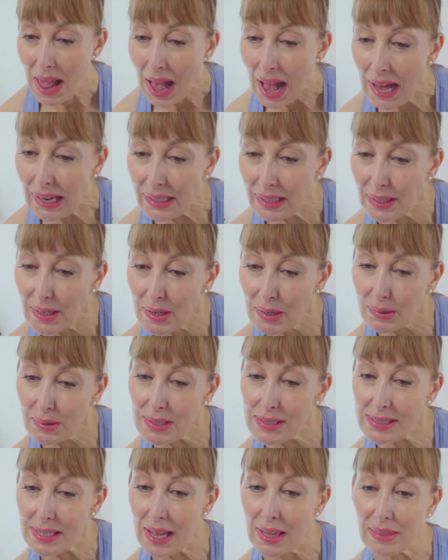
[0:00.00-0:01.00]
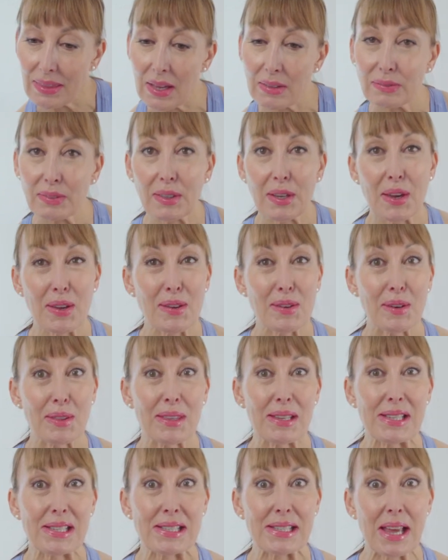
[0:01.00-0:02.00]
And I know in South Africa you're on
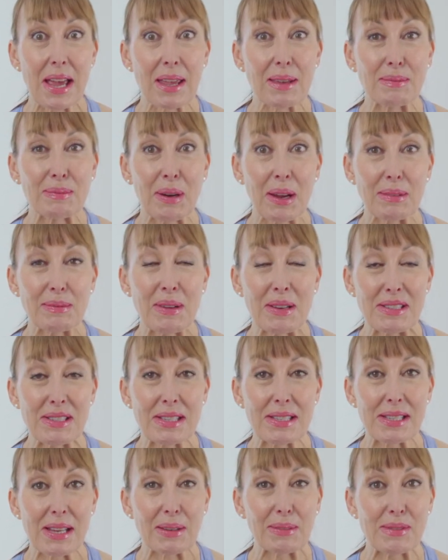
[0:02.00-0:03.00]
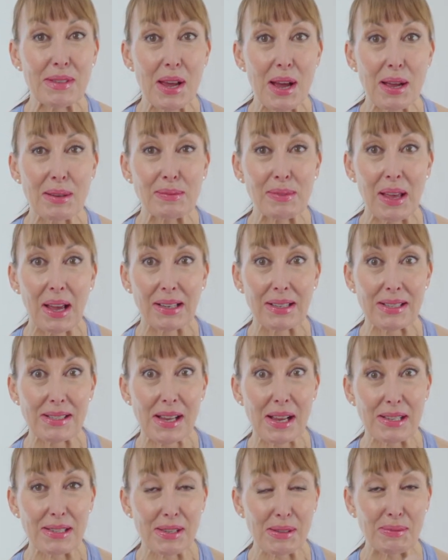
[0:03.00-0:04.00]
pretty much the same timeline as us.